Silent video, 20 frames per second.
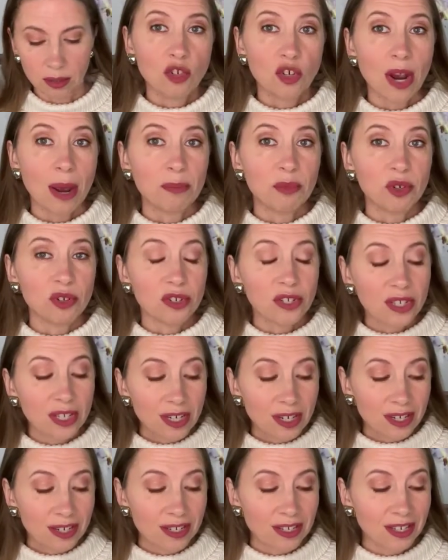Chapter
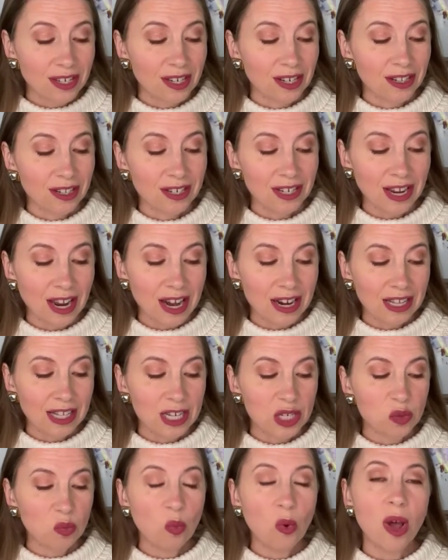6, the title
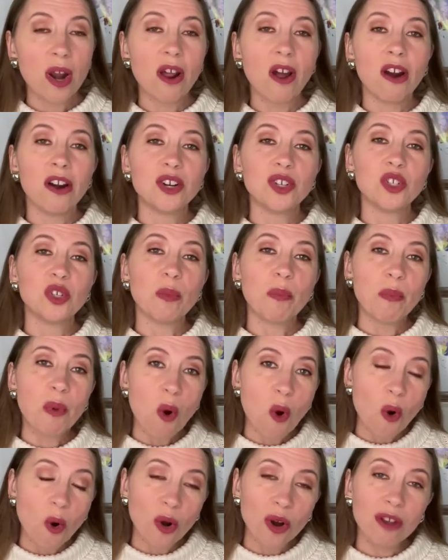is What Are
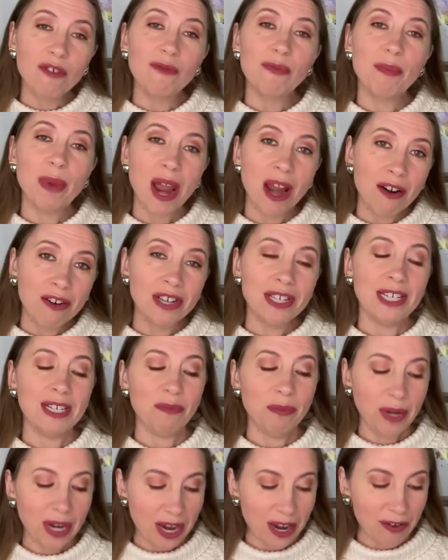Supportive
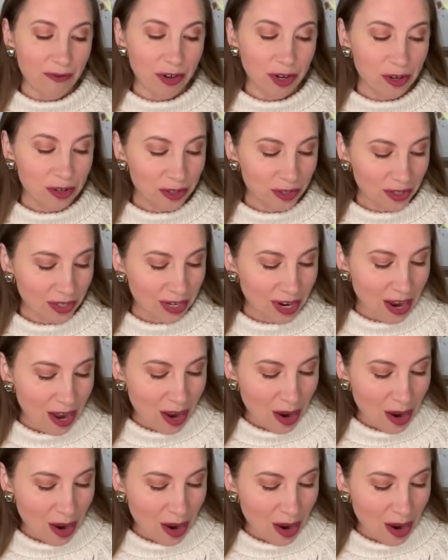Parenting Behaviors?,